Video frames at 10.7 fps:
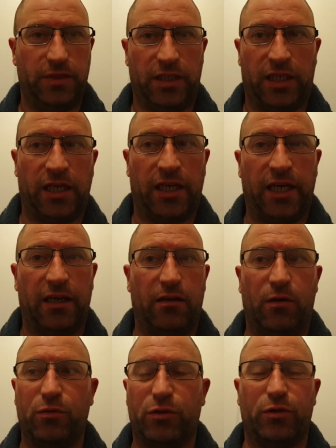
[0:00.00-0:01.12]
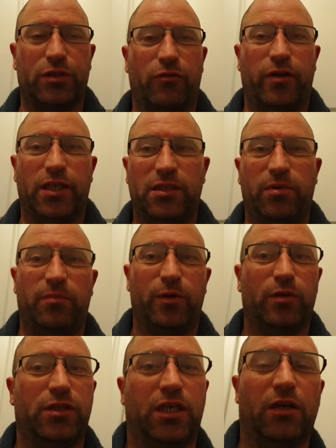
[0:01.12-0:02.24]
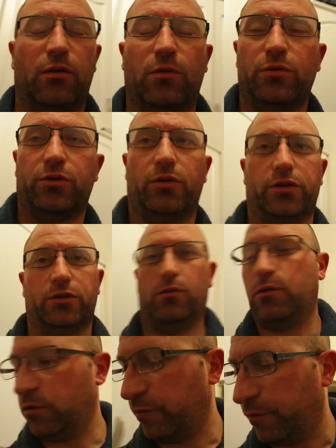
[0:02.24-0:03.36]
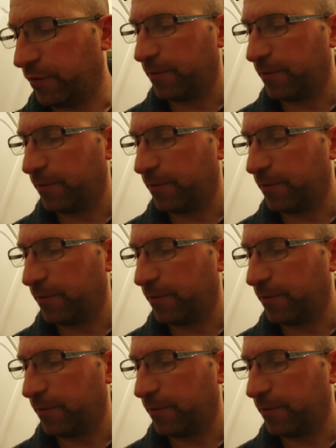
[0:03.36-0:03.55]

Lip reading: You can get all sorts of recipe books, you can get all sorts of...